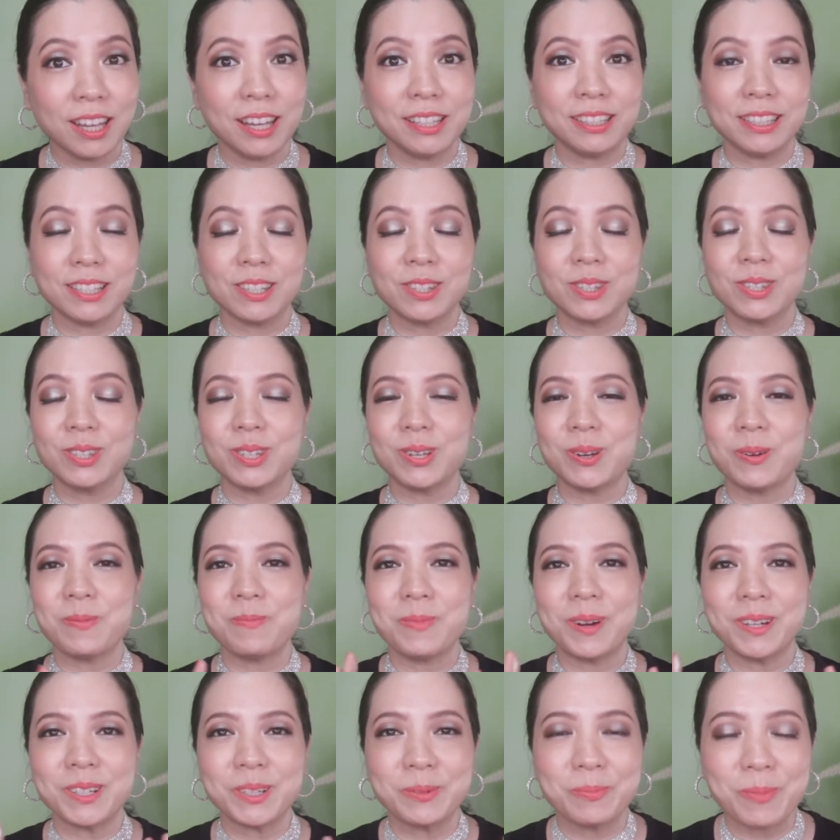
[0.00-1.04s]
it is so
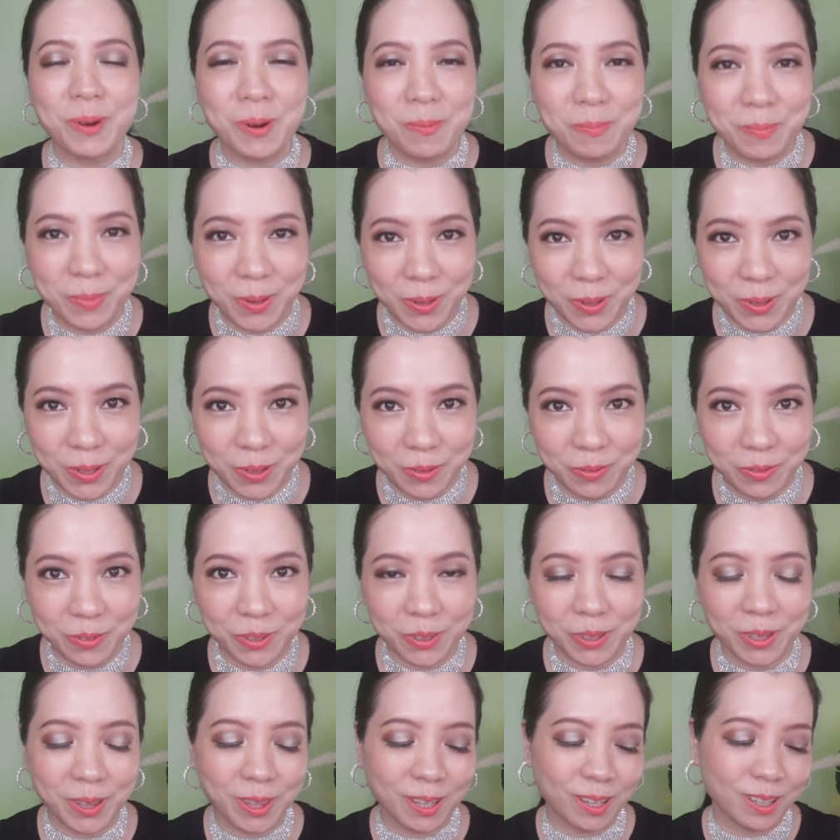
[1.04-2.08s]
much more
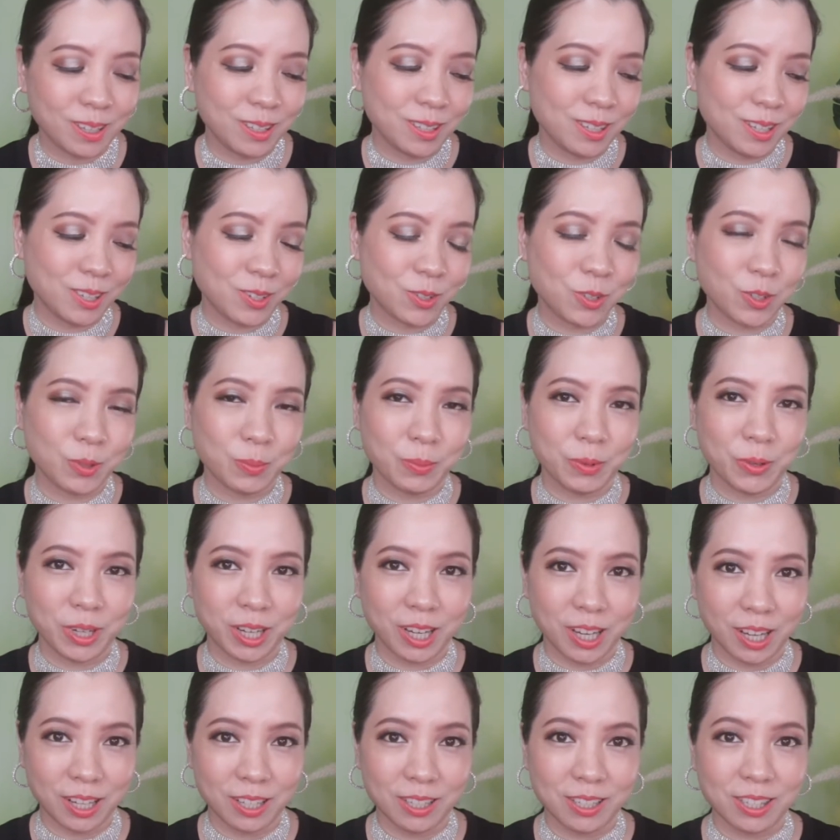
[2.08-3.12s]
beautiful than these
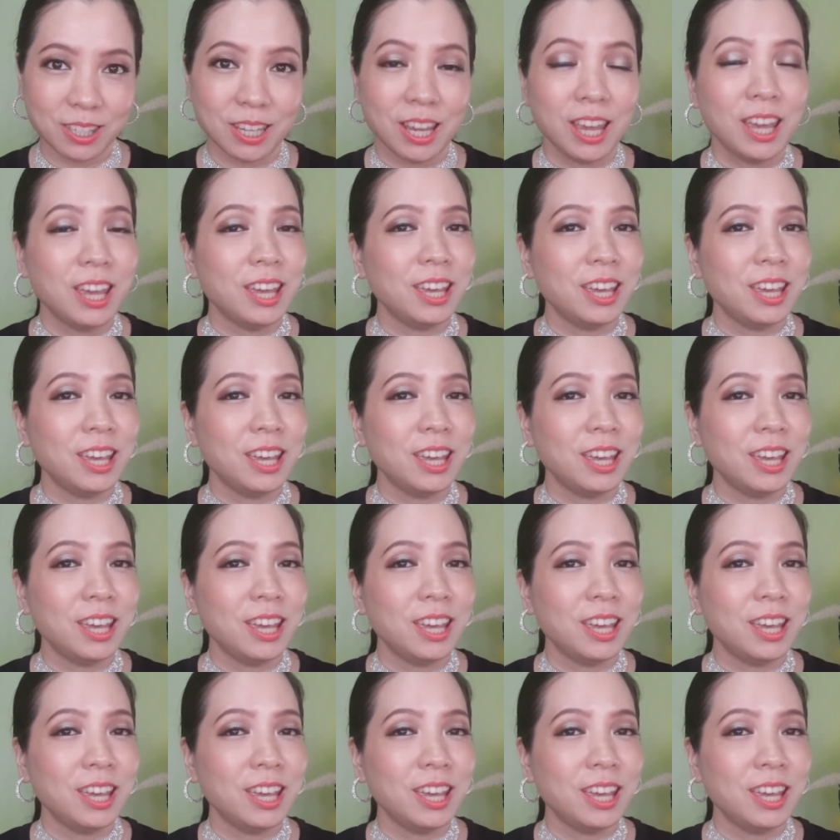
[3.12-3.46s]
shimmering colors.